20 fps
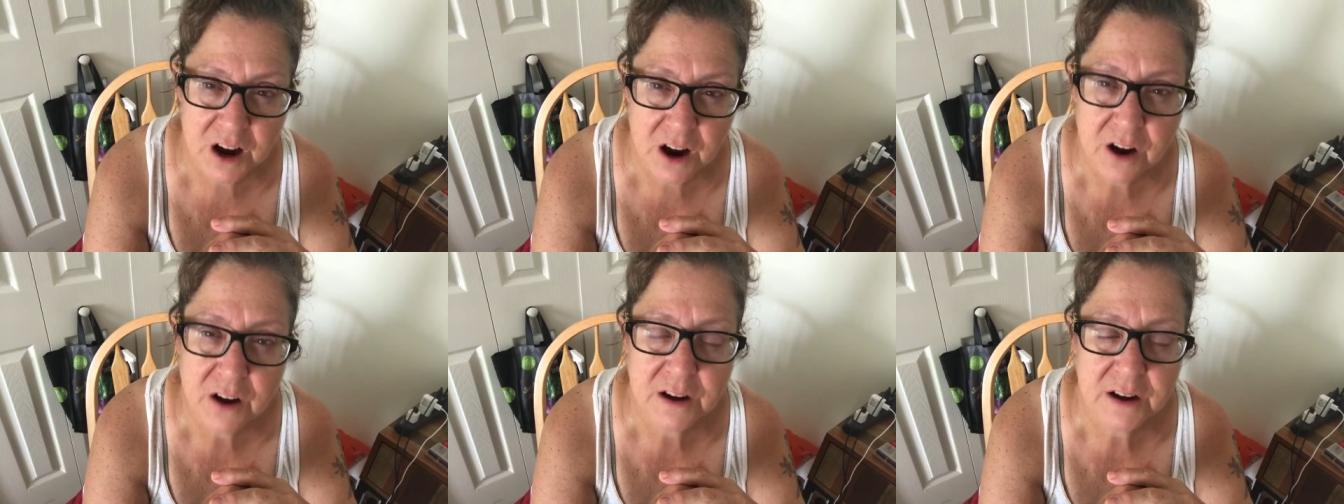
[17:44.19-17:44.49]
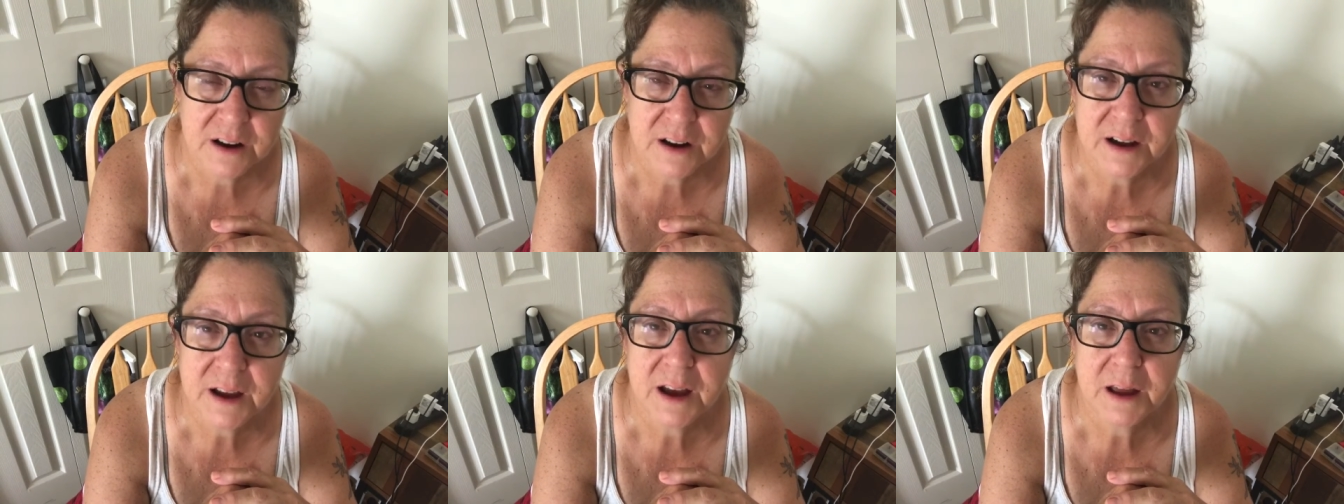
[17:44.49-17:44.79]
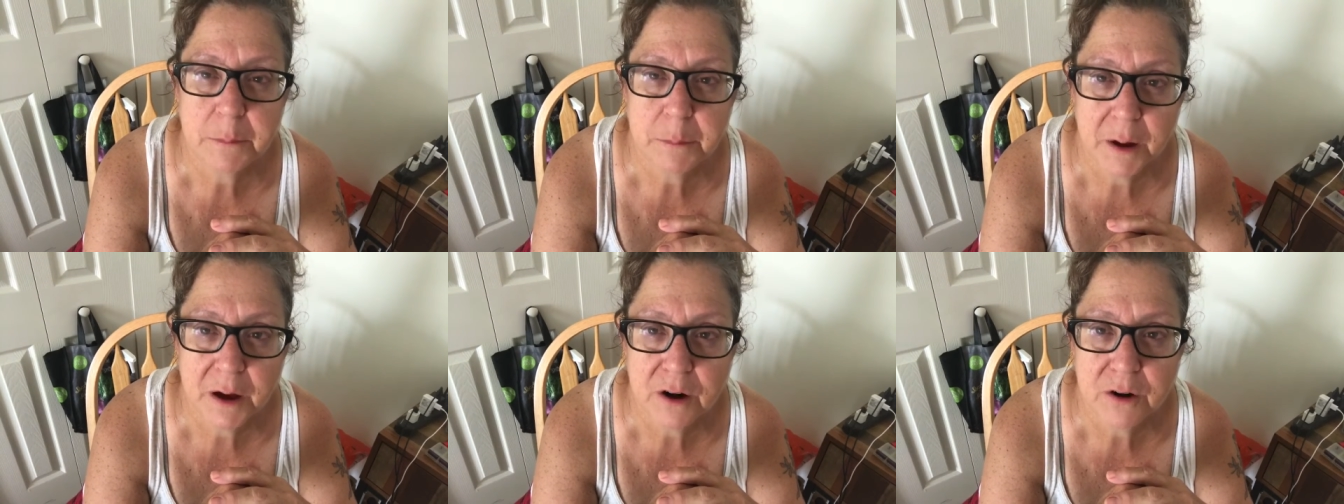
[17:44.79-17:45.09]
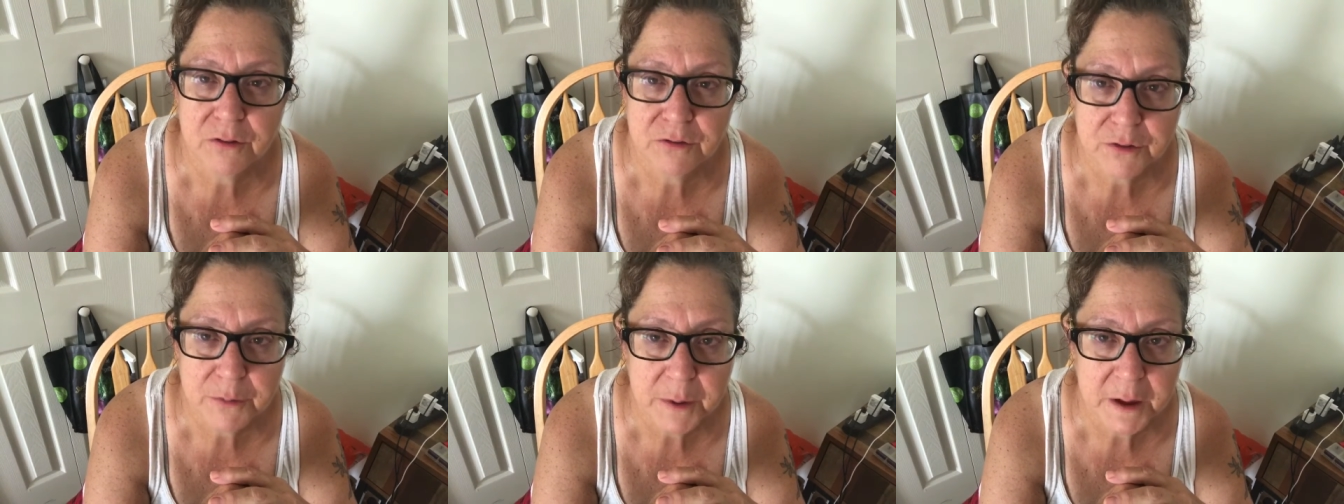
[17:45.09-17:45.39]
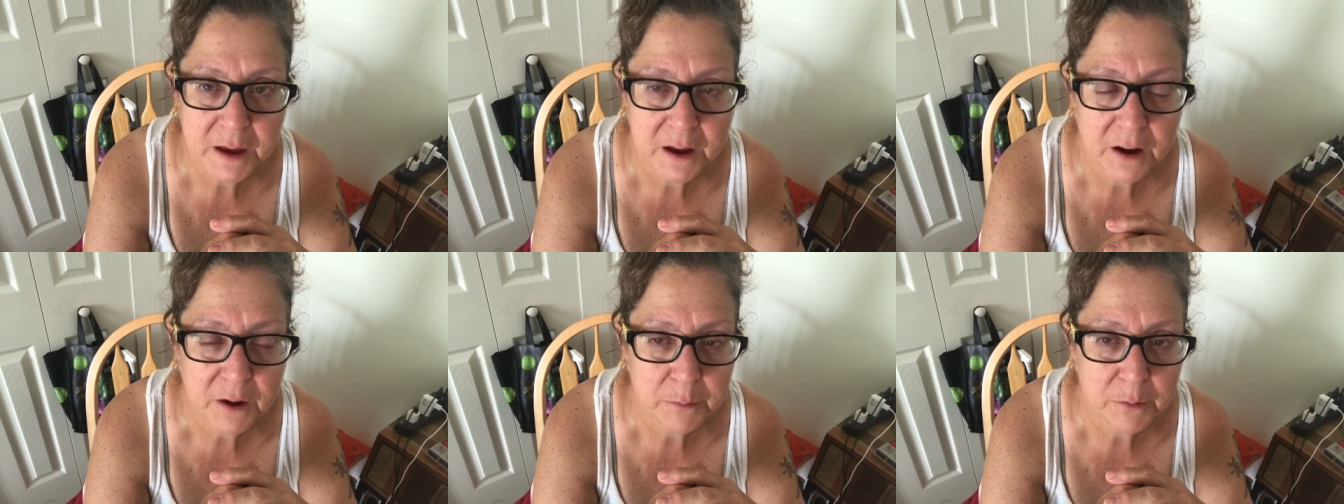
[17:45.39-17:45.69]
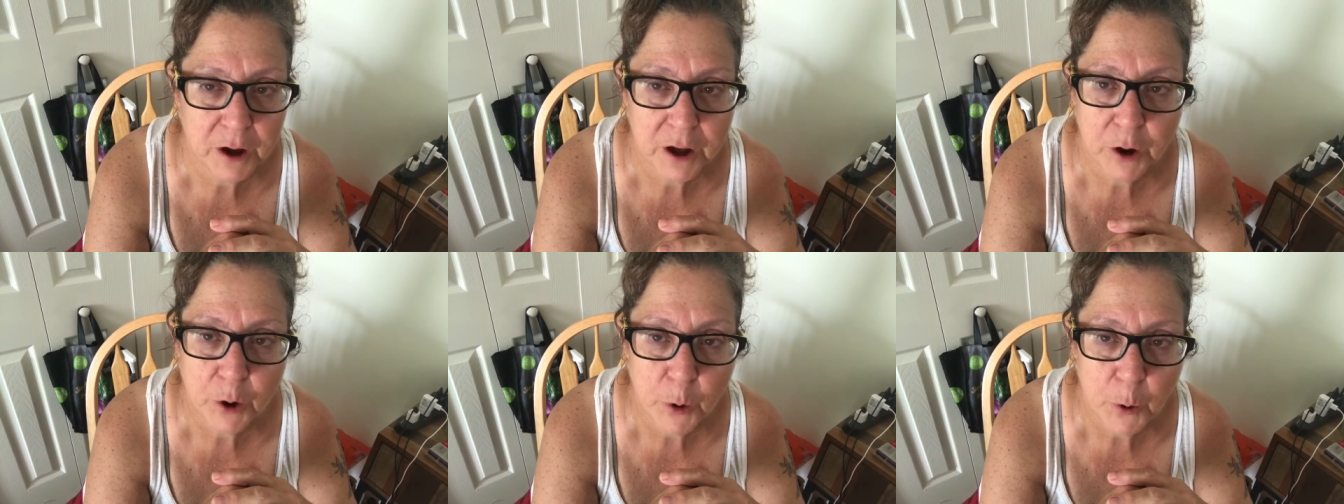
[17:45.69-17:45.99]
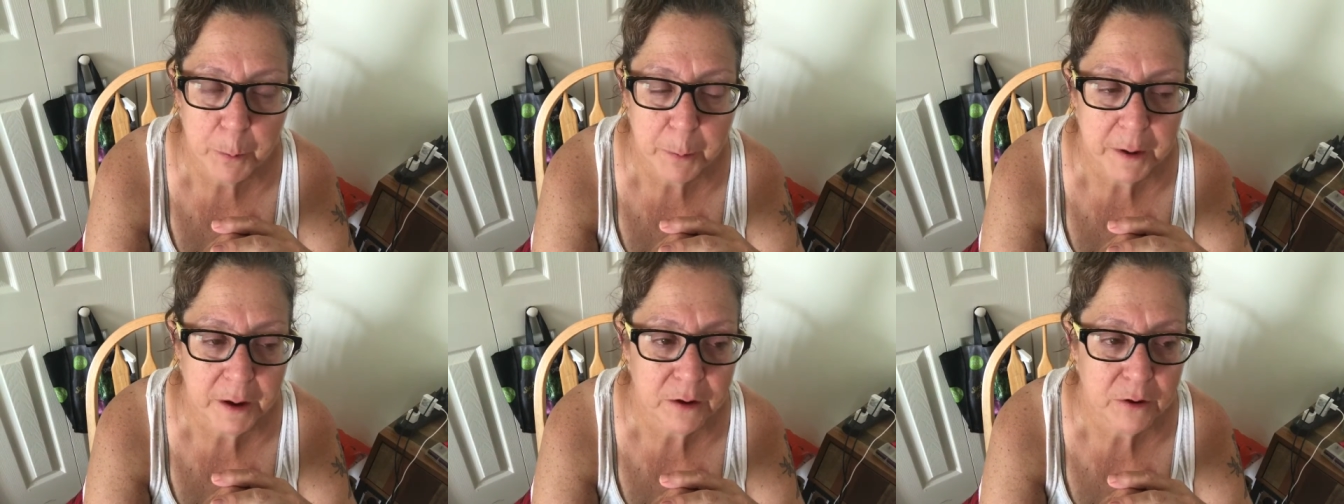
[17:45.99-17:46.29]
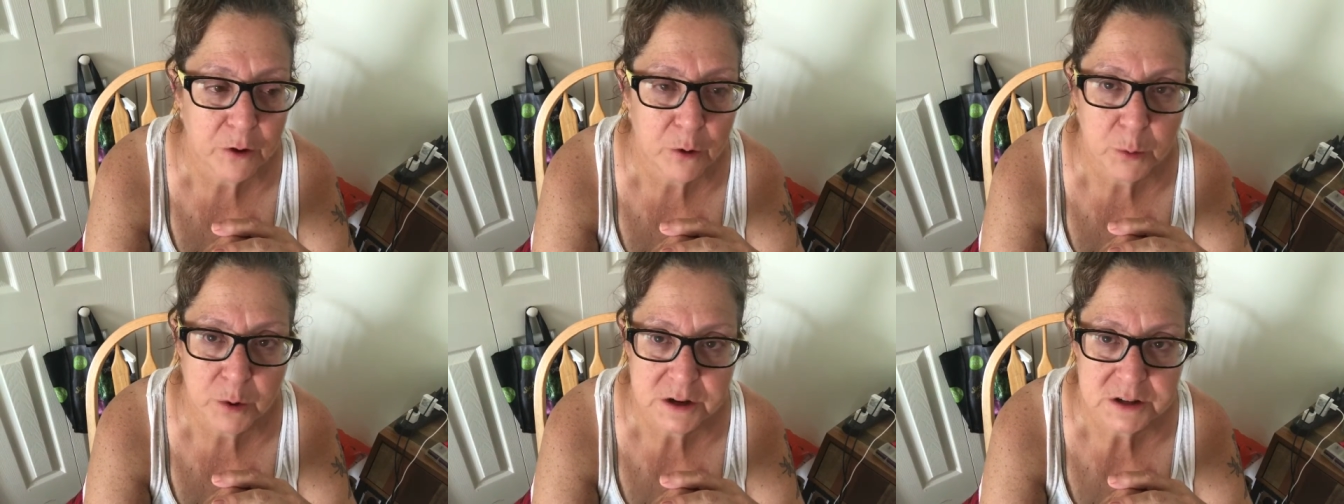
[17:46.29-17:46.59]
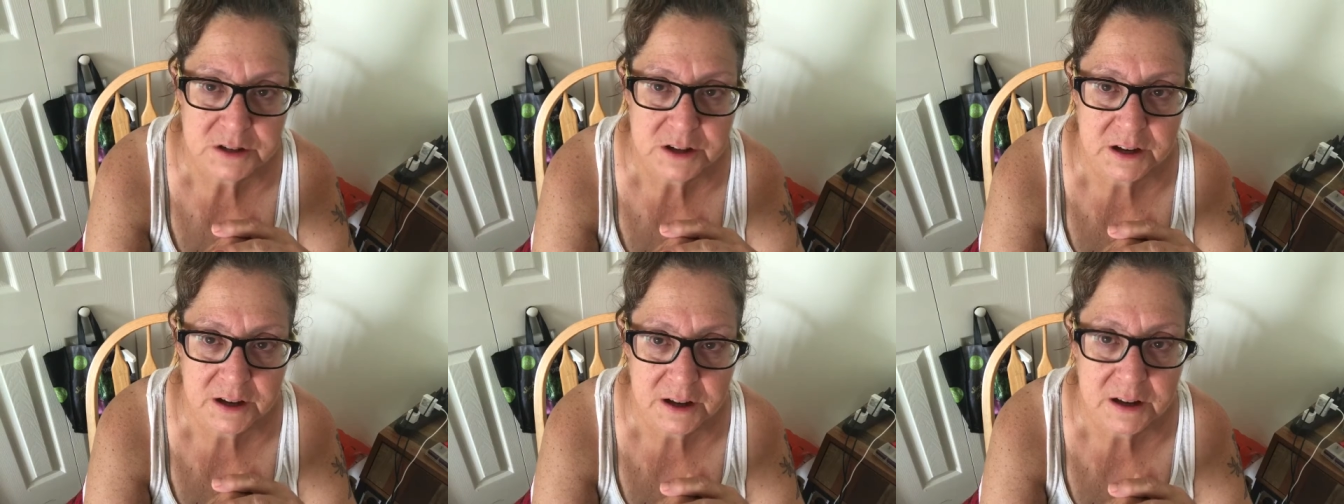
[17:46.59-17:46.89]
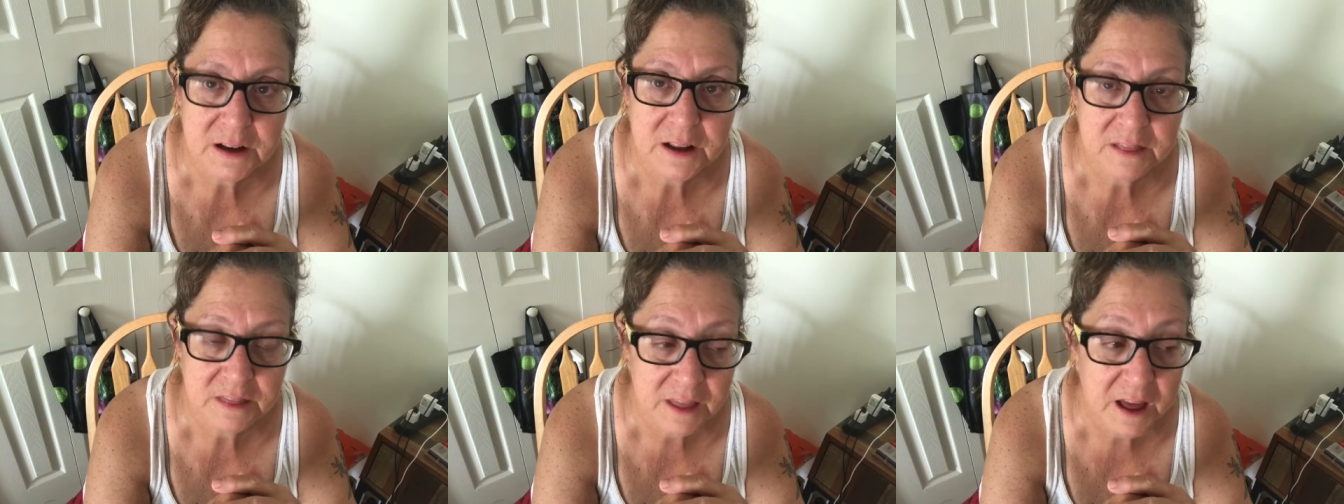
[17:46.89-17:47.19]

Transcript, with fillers: are going to get better from here. I'm not hoping or wishing it.